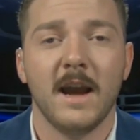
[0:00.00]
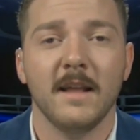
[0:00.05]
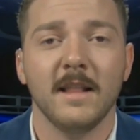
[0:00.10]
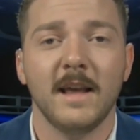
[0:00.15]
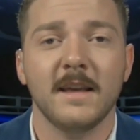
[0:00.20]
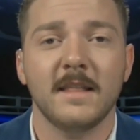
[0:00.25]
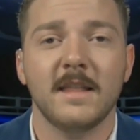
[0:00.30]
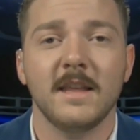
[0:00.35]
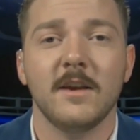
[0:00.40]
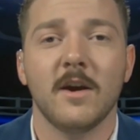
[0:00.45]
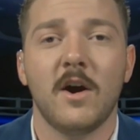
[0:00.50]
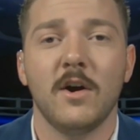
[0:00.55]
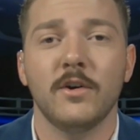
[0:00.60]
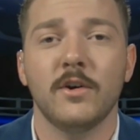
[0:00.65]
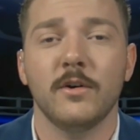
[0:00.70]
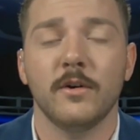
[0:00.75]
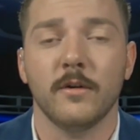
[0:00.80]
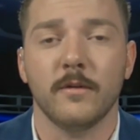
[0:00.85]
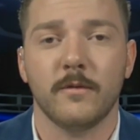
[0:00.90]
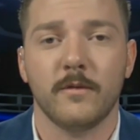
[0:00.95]
I like the
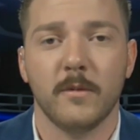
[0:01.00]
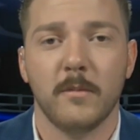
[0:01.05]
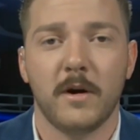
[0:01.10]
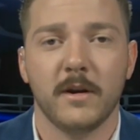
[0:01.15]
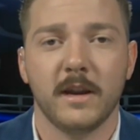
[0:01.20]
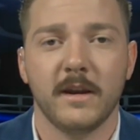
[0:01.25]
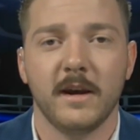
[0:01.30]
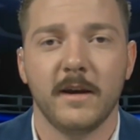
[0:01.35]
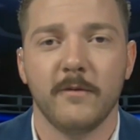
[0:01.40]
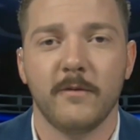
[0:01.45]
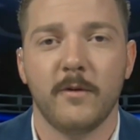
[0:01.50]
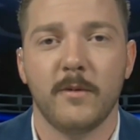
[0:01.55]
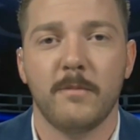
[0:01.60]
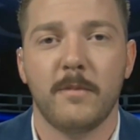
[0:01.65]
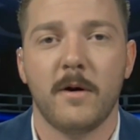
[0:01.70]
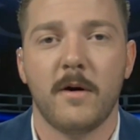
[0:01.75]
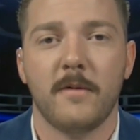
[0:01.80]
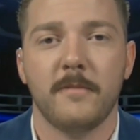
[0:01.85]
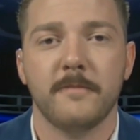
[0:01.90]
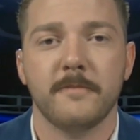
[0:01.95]
under for Monday Night
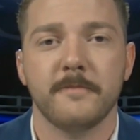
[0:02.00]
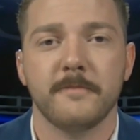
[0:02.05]
Football.